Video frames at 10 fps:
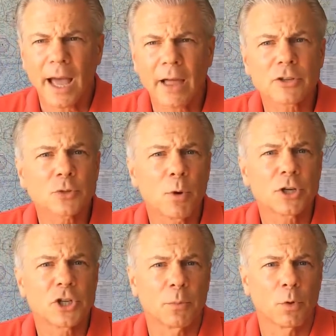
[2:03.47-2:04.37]
How the
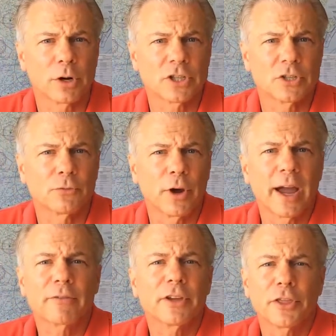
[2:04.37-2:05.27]
SmartChip works is for
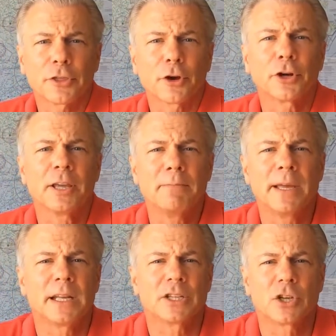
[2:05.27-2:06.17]
every 30
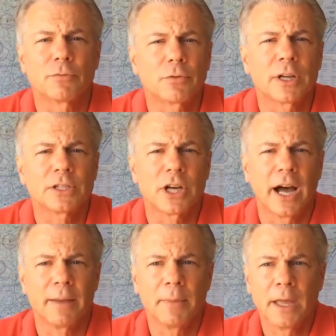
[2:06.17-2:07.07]
minutes of
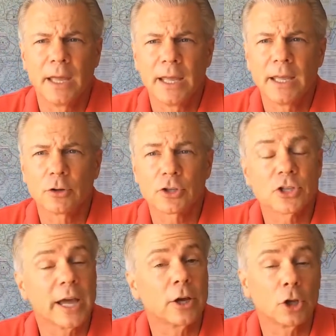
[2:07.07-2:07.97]
runtime, it'll
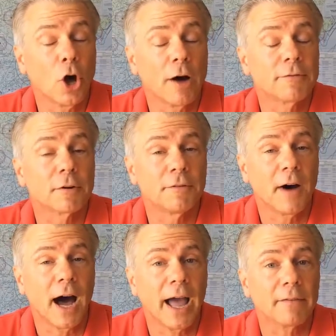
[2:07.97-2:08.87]
cycle off for
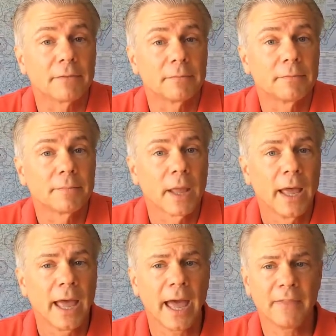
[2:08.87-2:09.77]
5.
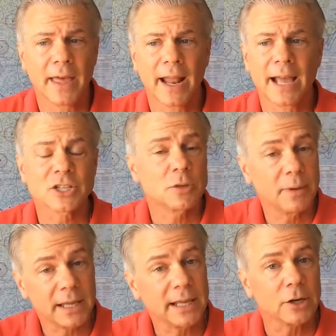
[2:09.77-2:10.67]
And that has to
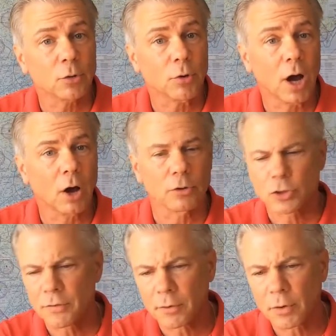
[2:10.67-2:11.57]
be in a row.
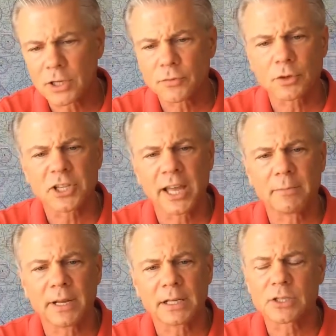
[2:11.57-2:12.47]
So if it runs for
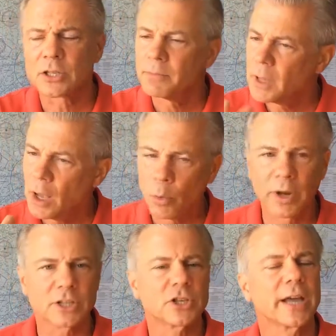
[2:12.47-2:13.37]
10 minutes,
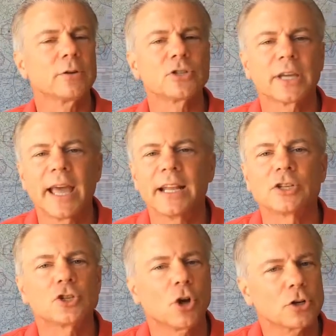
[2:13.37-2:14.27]
when it cycles again, it
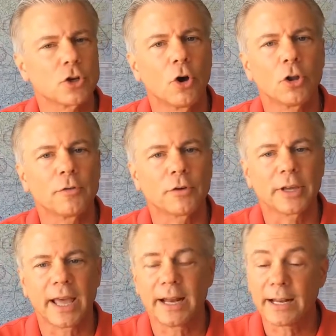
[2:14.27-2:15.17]
starts all over
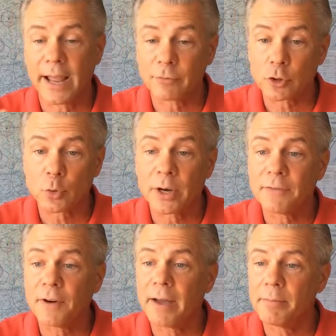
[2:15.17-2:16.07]
again, and after
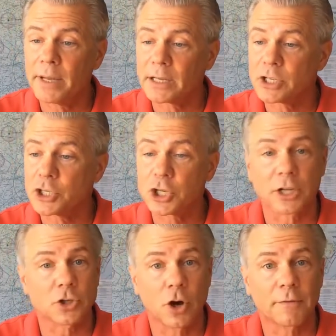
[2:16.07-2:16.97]
25 minutes, it
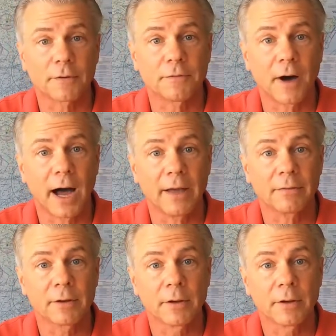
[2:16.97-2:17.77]
shuts off for 5.